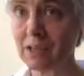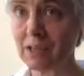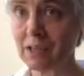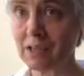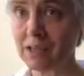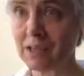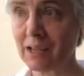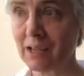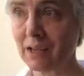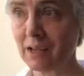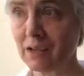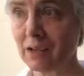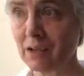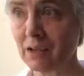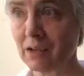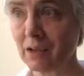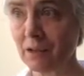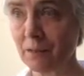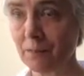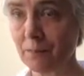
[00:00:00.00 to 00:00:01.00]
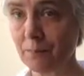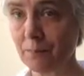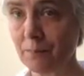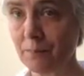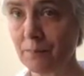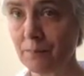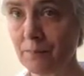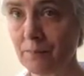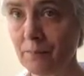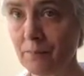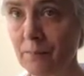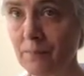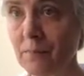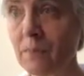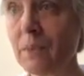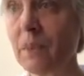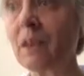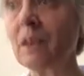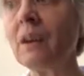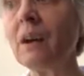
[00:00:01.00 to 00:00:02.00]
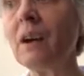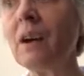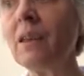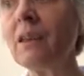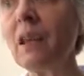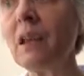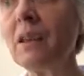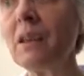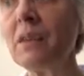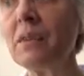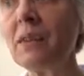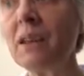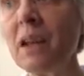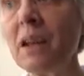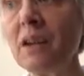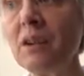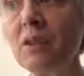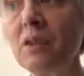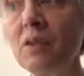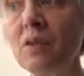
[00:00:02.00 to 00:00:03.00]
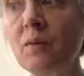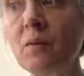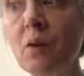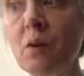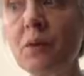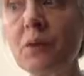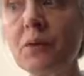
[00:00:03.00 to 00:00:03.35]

the second time. And then at the end you've got